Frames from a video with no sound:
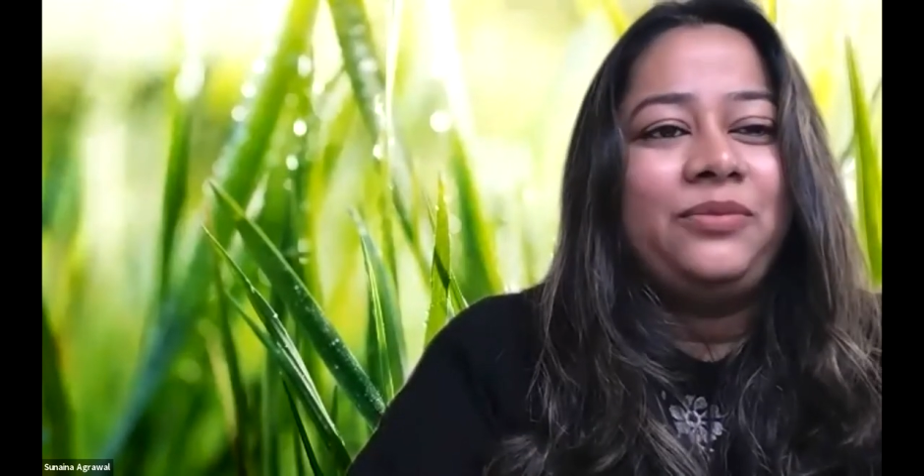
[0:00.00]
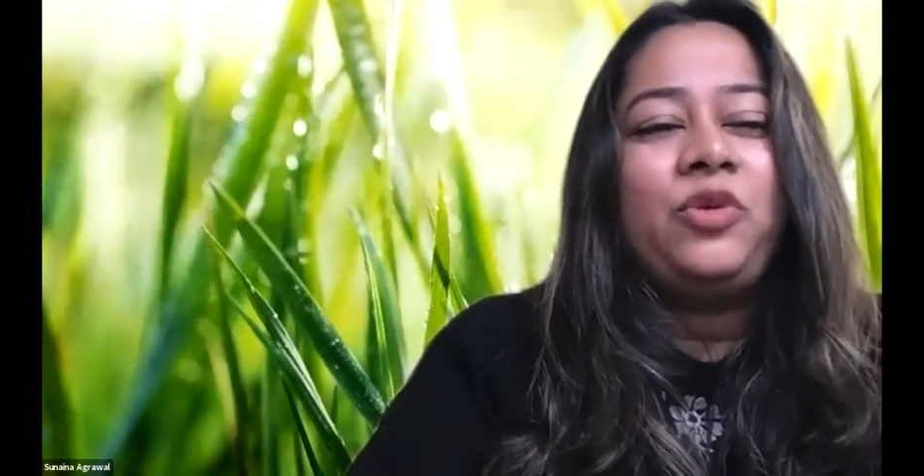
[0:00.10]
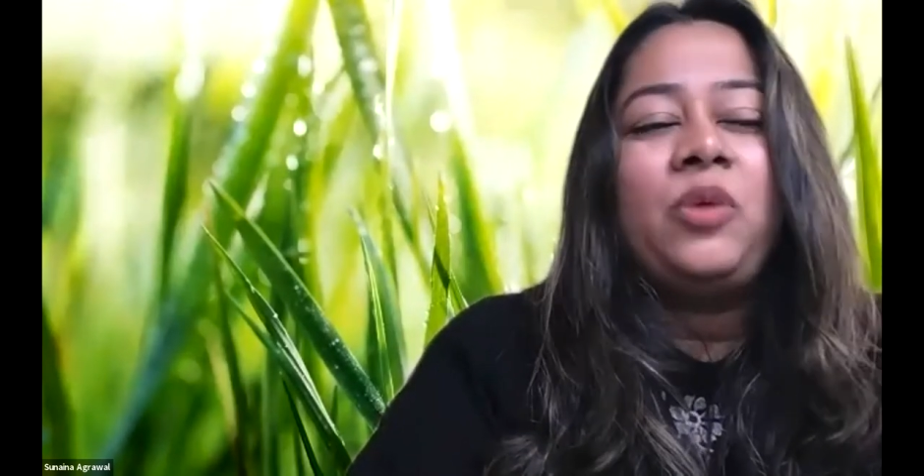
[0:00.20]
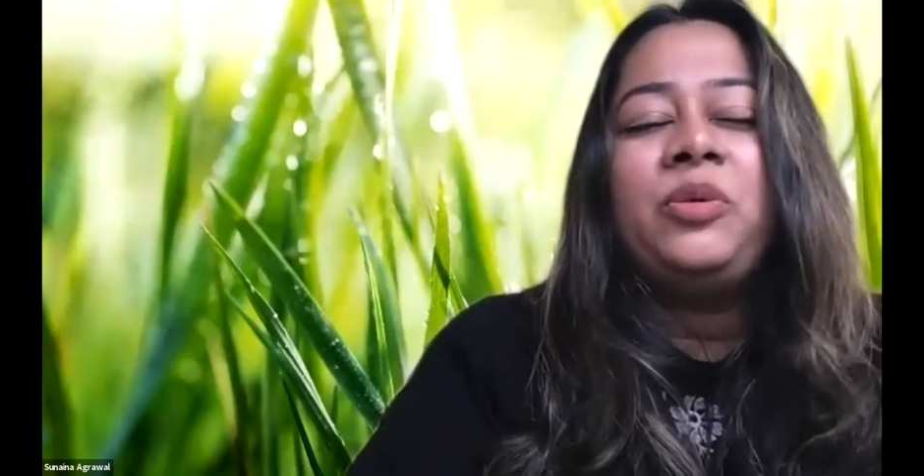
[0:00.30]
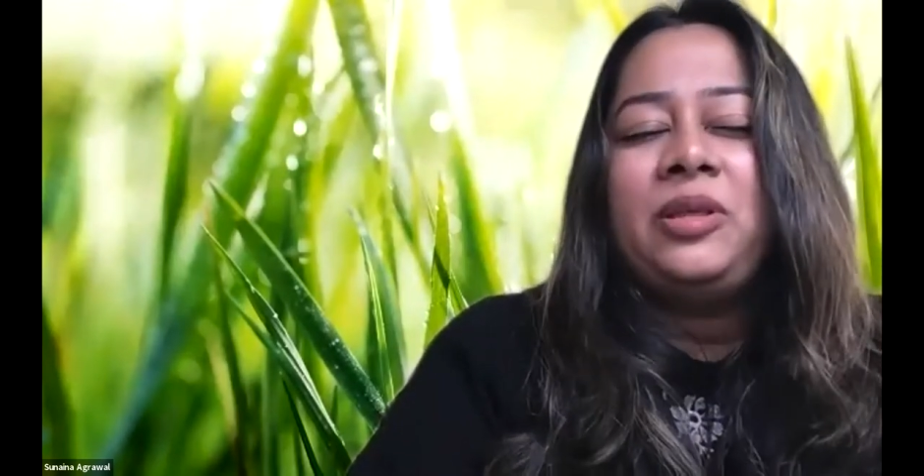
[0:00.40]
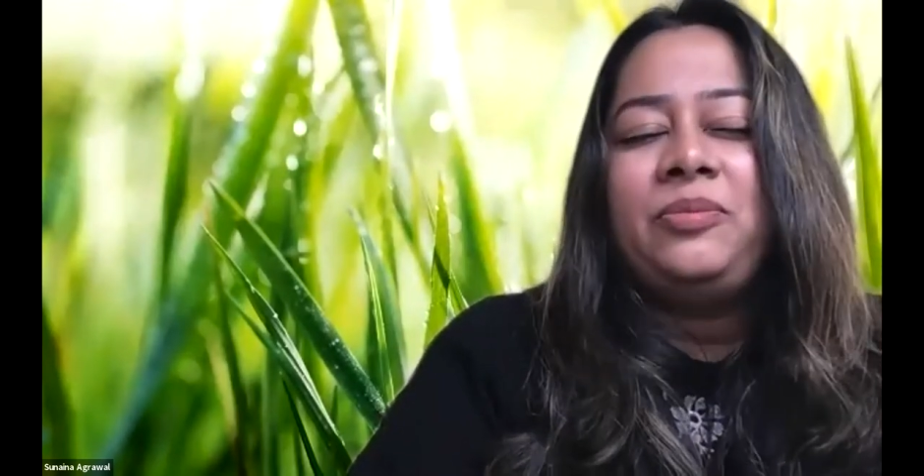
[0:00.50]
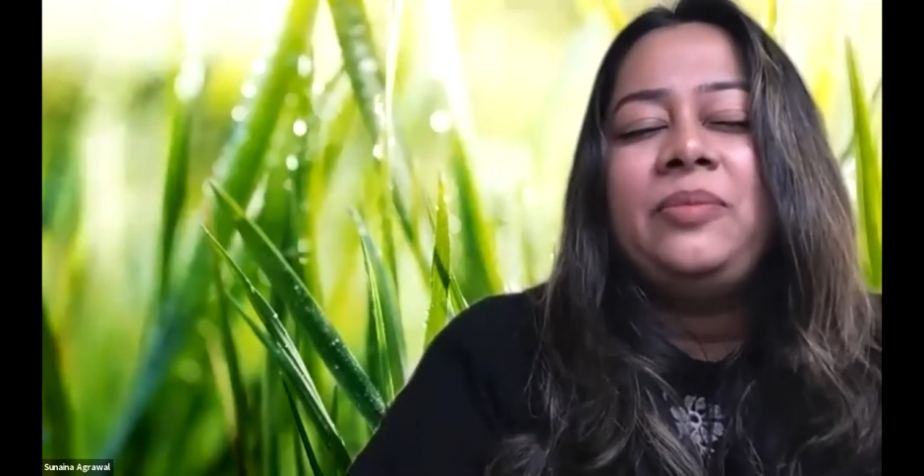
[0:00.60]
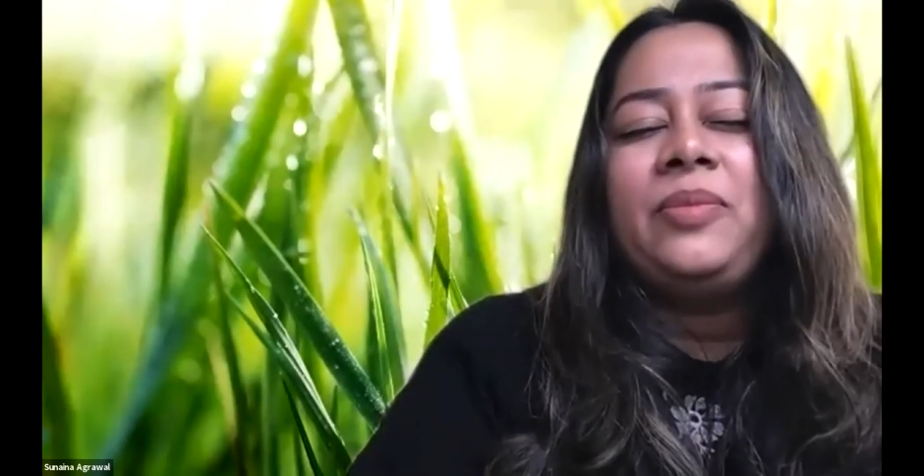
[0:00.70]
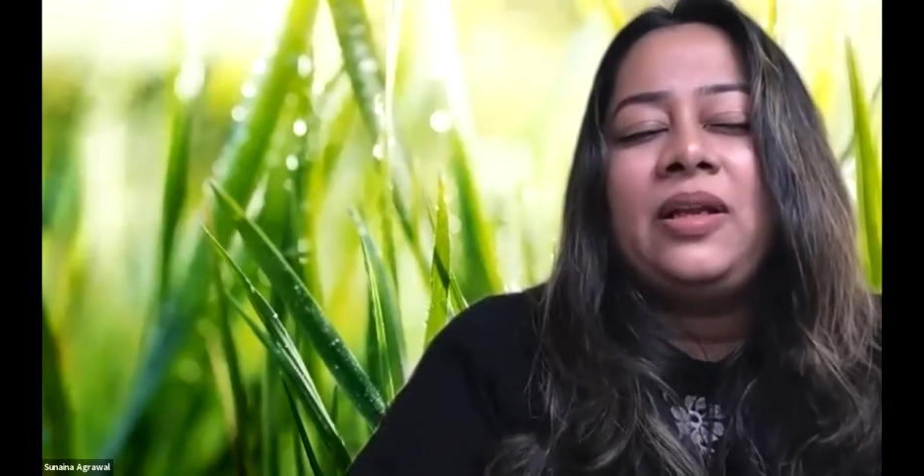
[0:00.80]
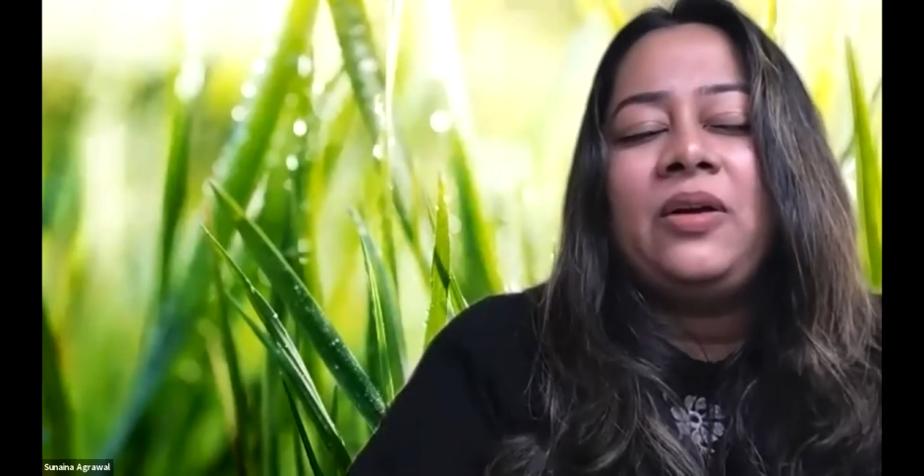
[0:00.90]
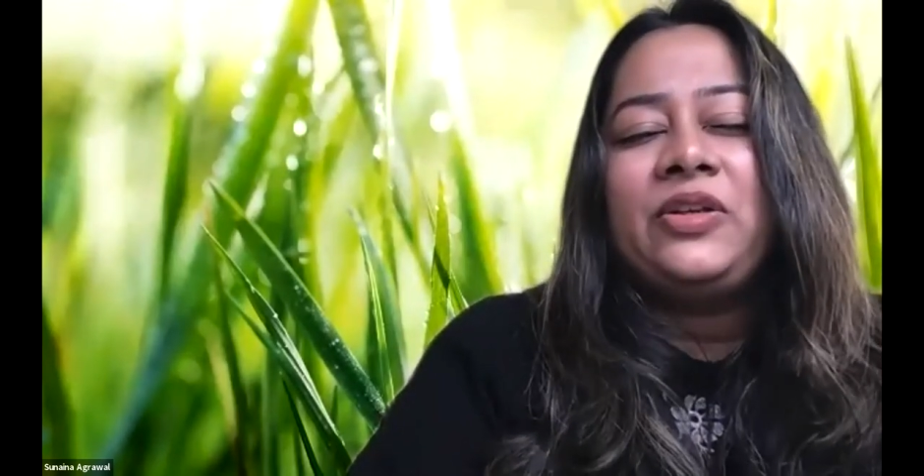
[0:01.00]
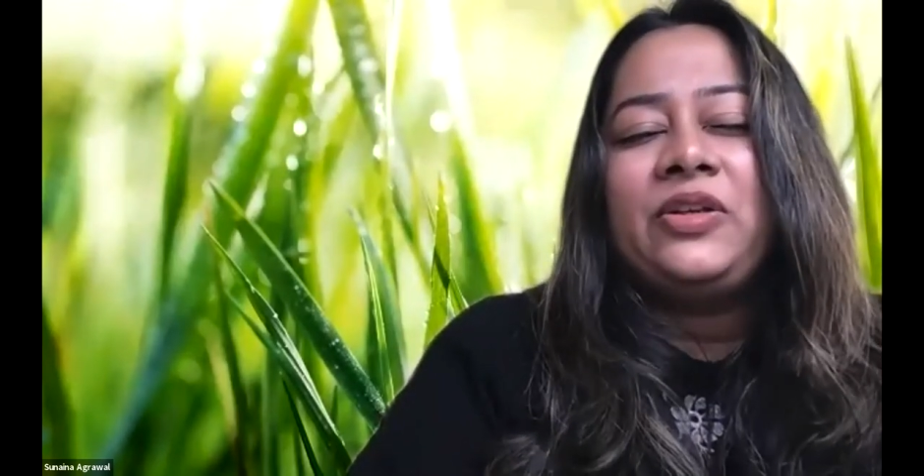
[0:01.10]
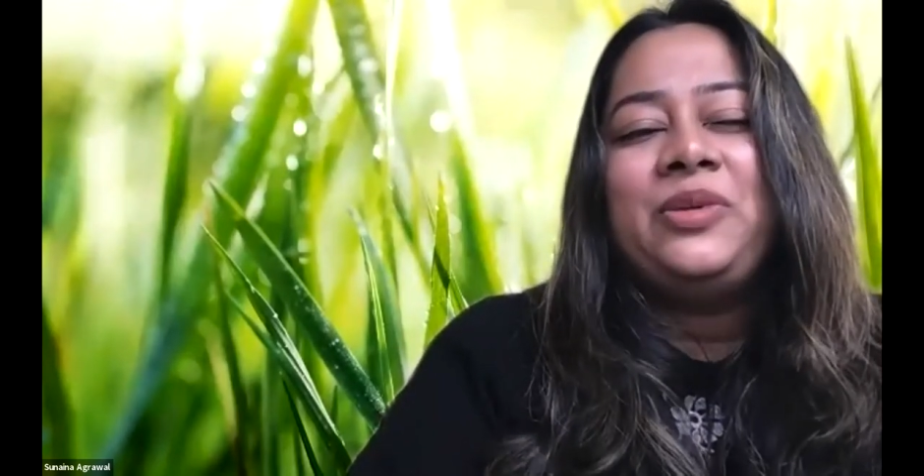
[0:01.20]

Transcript: probably people are going to